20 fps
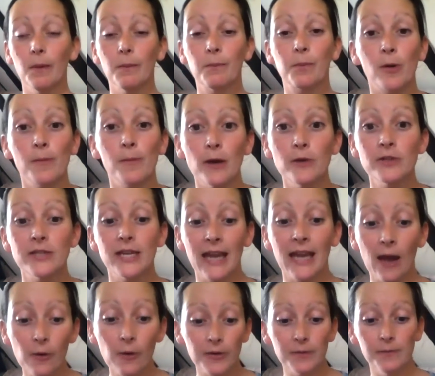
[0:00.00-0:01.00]
Promoting
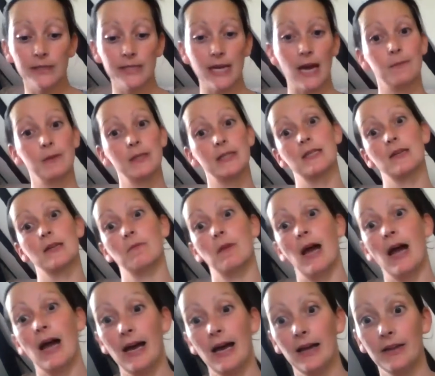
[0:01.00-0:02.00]
healthy metabolism
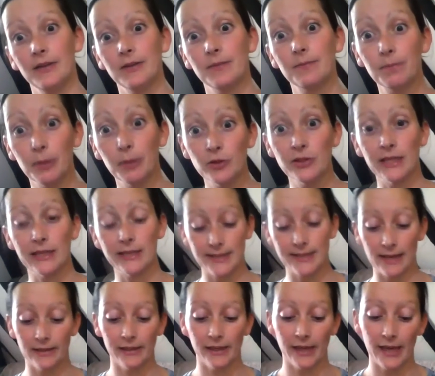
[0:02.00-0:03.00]
and boosting
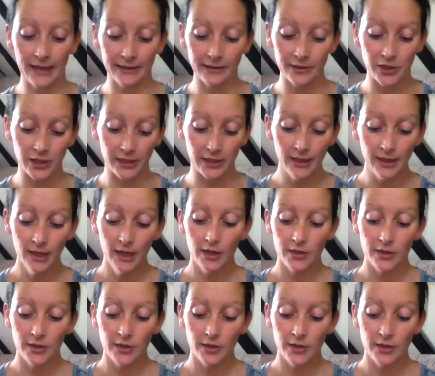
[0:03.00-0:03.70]
cellular energy.